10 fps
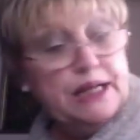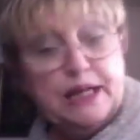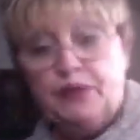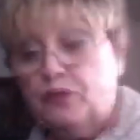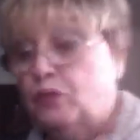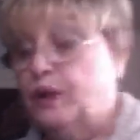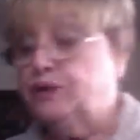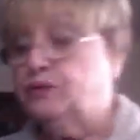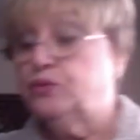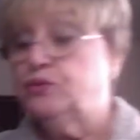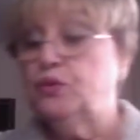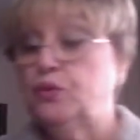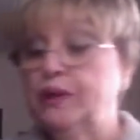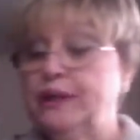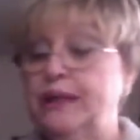another way to
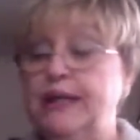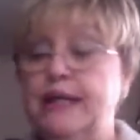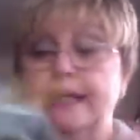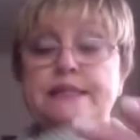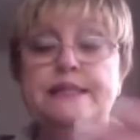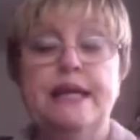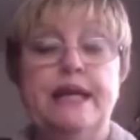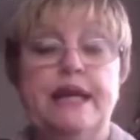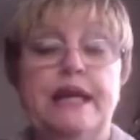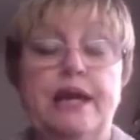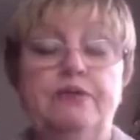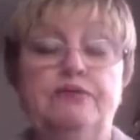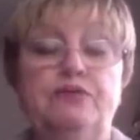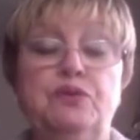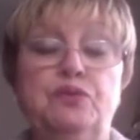do it is
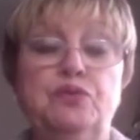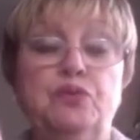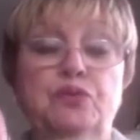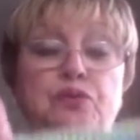if you do